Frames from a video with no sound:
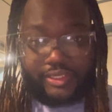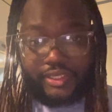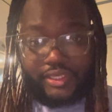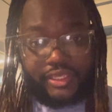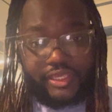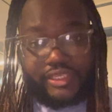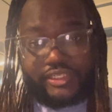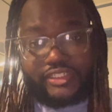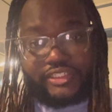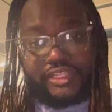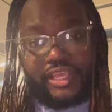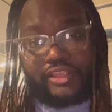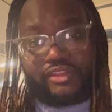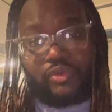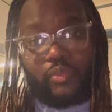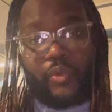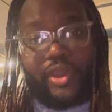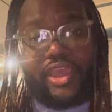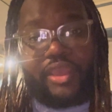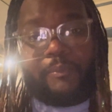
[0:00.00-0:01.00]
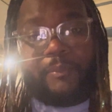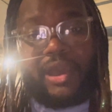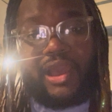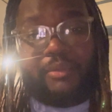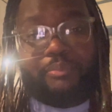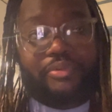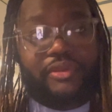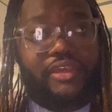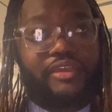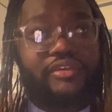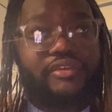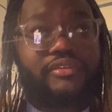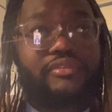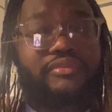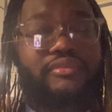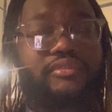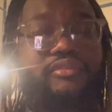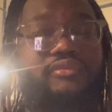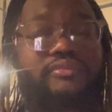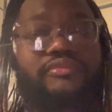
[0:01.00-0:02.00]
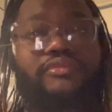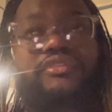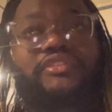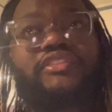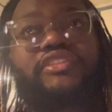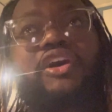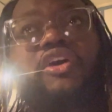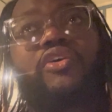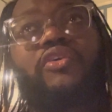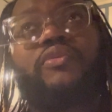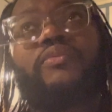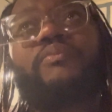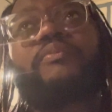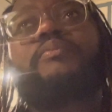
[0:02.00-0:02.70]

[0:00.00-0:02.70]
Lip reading: it just ain't the way, in my opinion. So